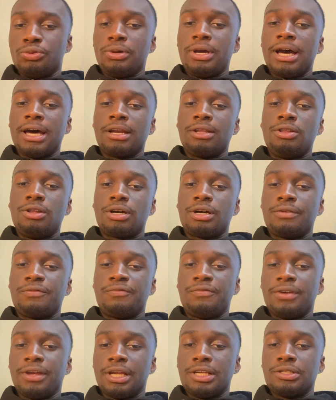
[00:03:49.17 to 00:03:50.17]
You got to look at
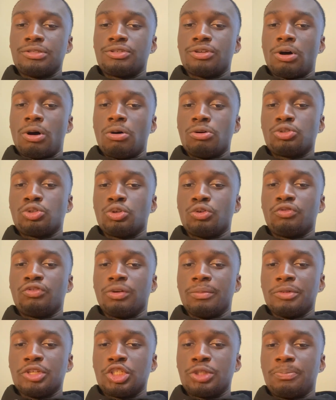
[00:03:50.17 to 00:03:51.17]
things also
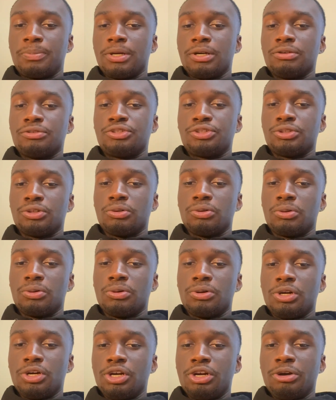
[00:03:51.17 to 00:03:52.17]
from a spiritual
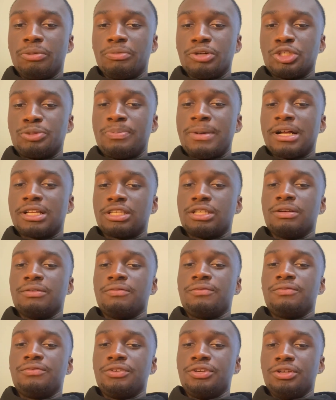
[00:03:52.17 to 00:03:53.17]

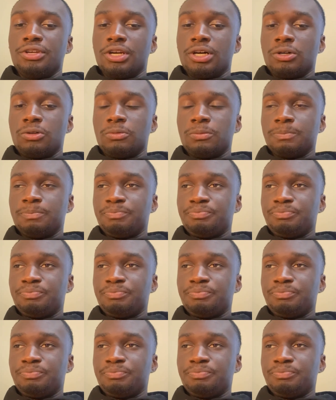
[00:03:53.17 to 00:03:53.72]
perspective, you know?